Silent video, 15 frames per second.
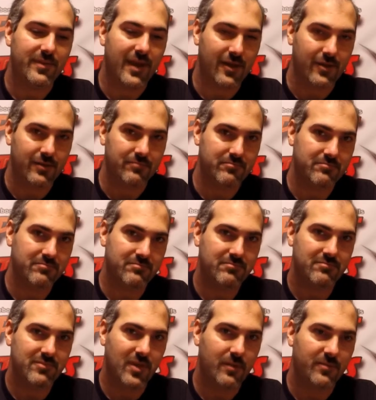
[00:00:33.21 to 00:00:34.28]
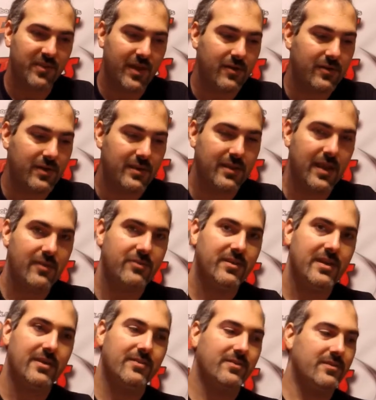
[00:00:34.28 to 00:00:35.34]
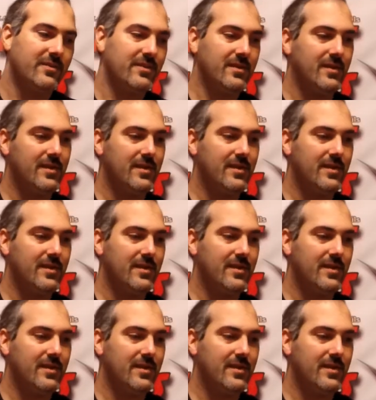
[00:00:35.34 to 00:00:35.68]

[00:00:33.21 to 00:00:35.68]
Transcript: how it comes out and how it tastes.